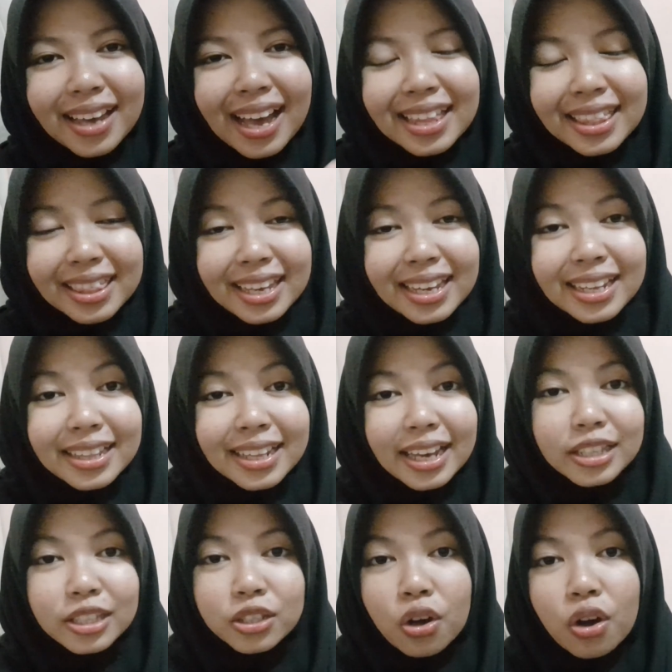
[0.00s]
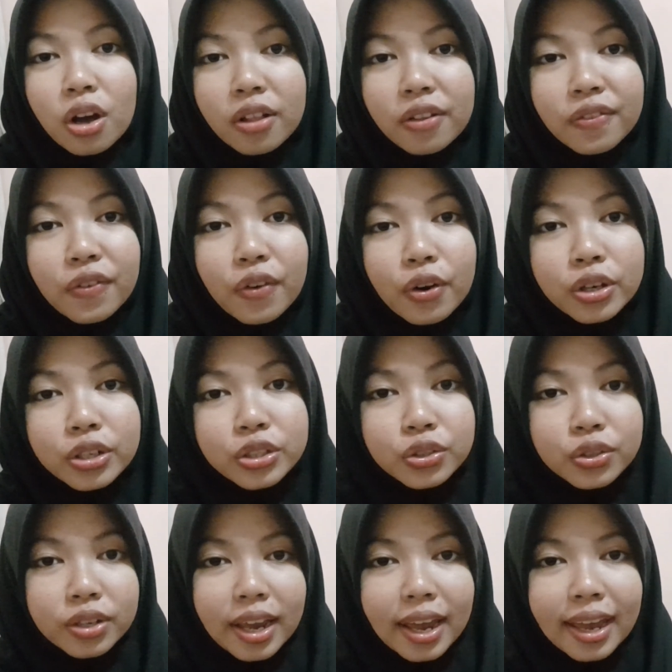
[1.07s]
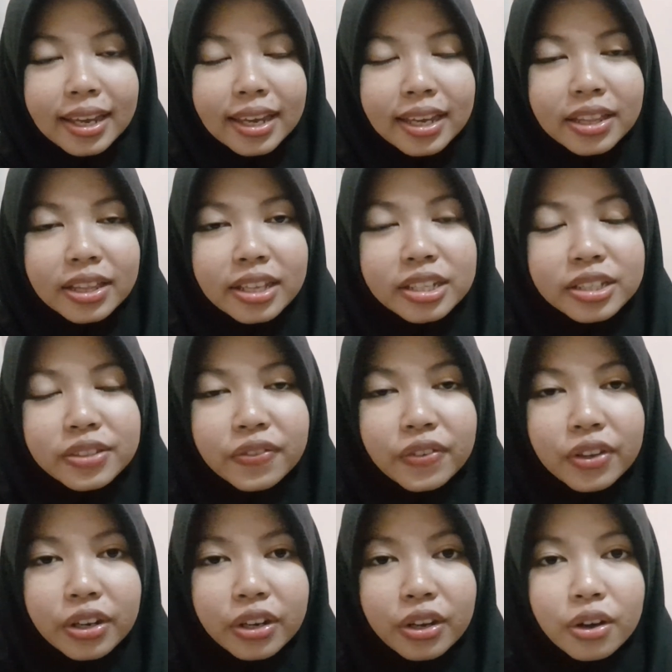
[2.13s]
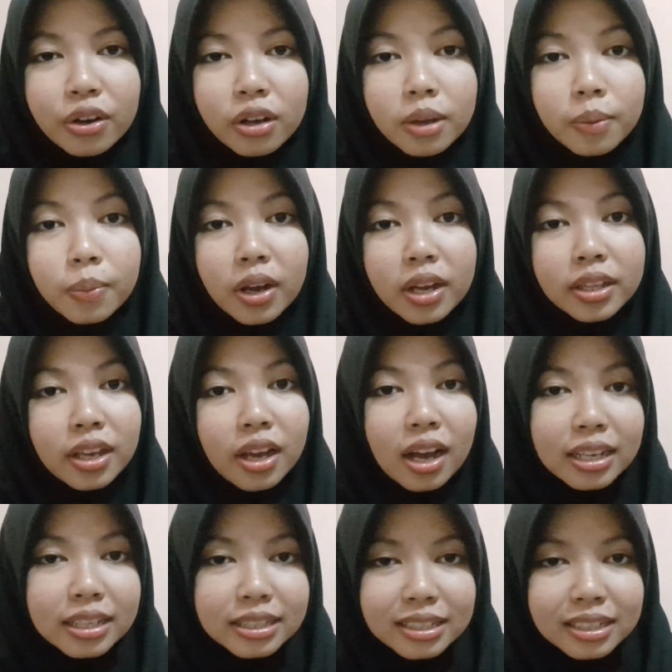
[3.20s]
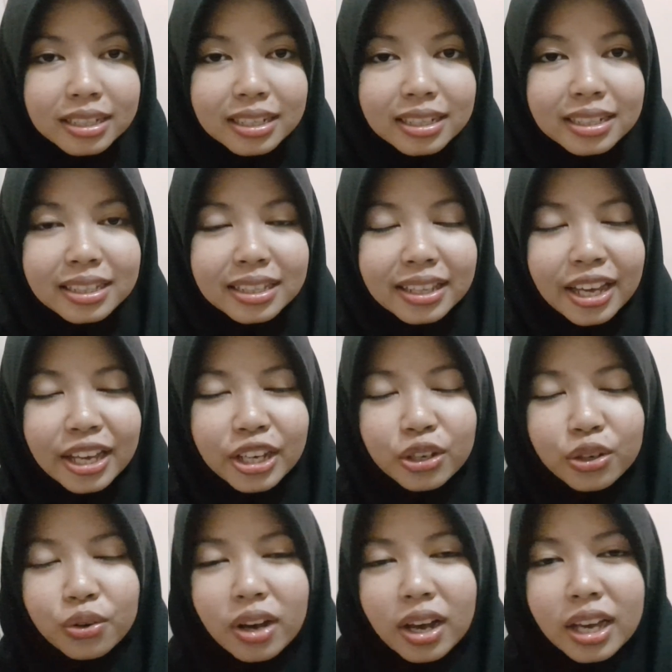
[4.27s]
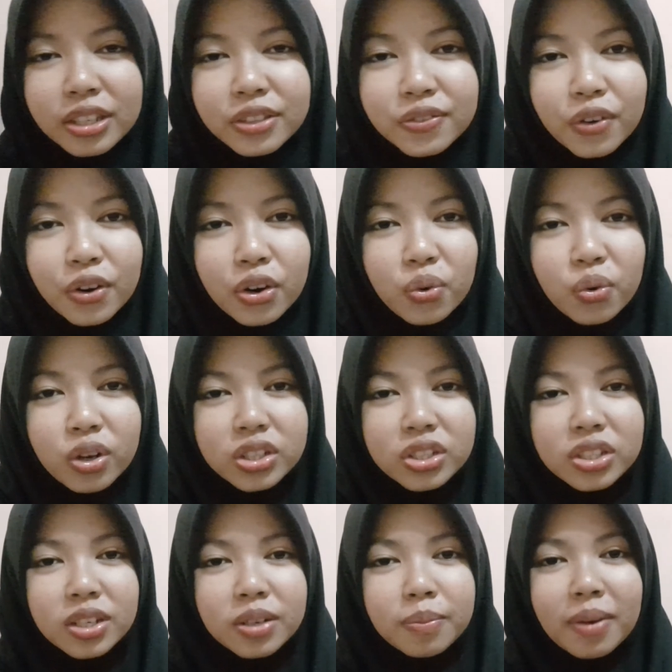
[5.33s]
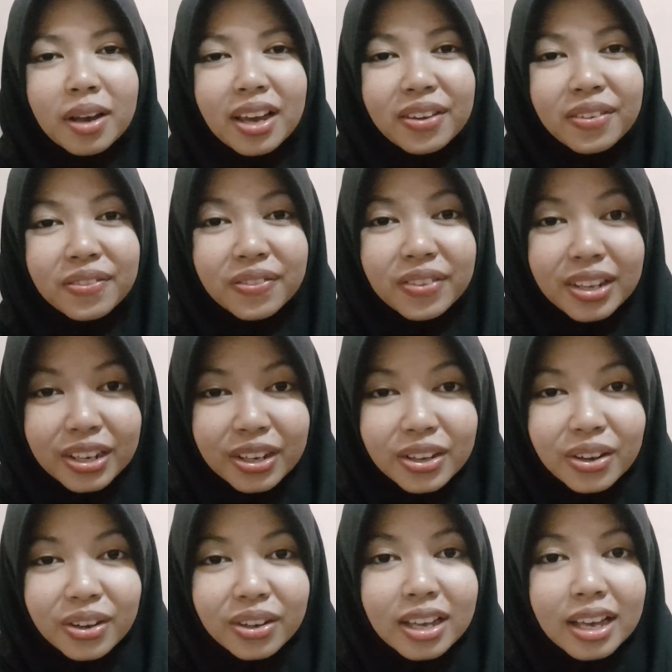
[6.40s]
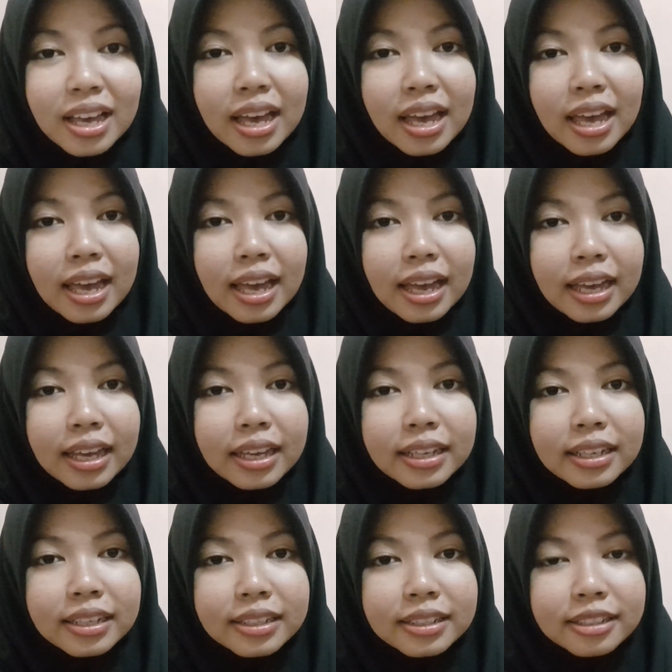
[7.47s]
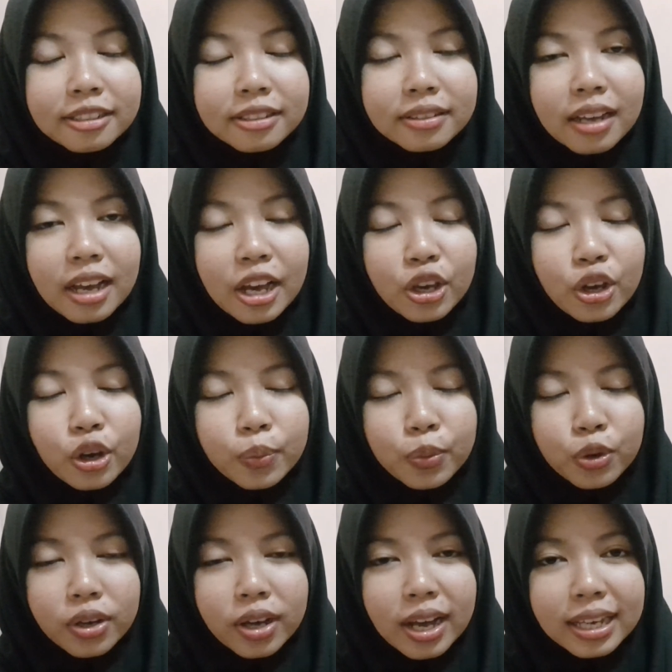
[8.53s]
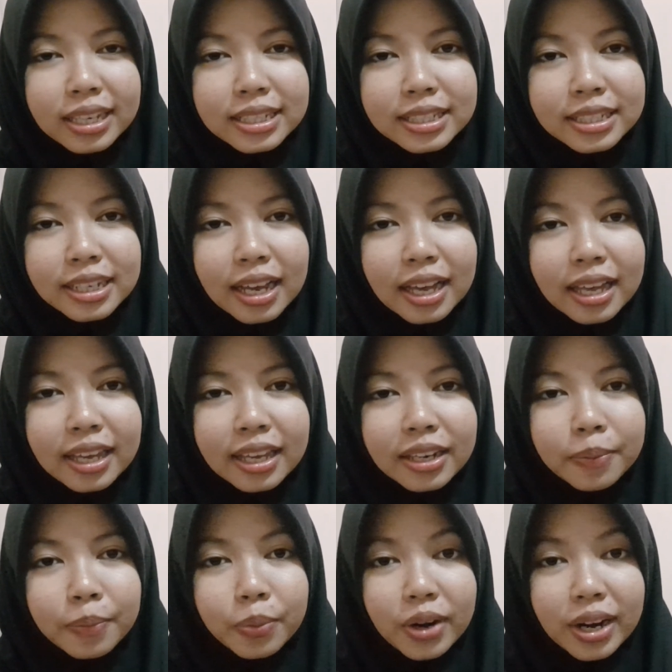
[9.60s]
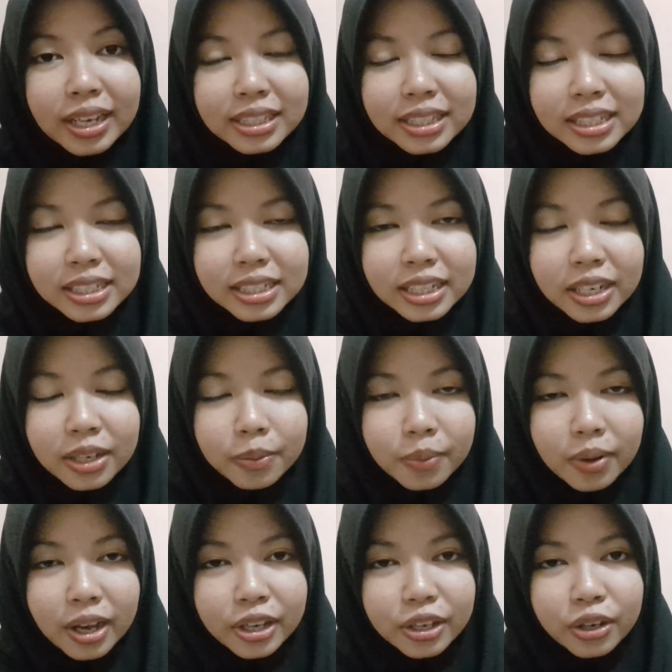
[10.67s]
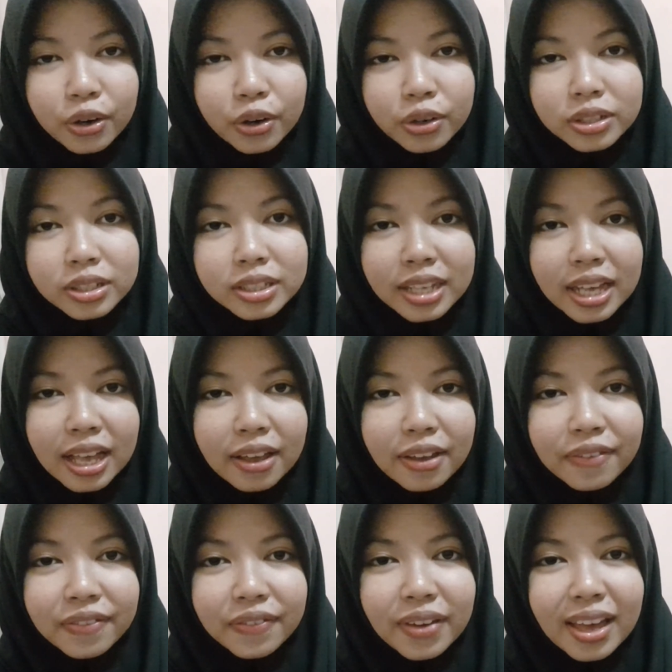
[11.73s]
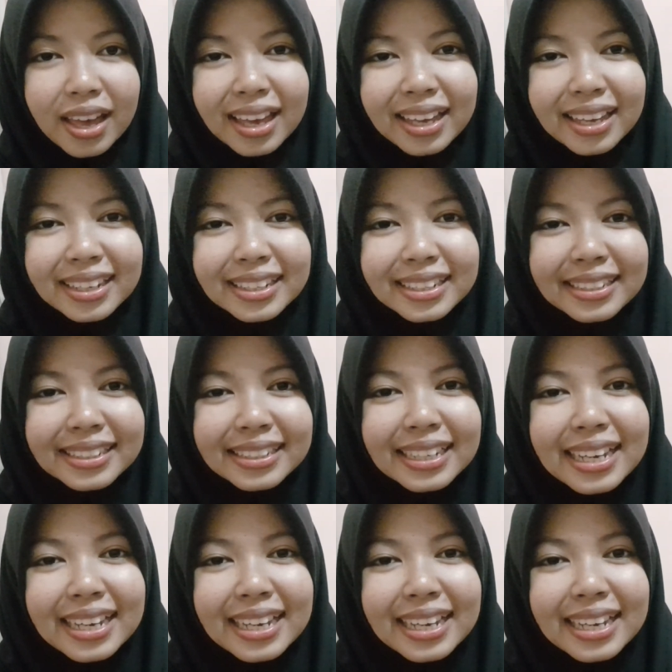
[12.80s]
I think that's all for today in this video about consonant. Thank you guys for watching my video, and I hope you guys can practicing by yourself, and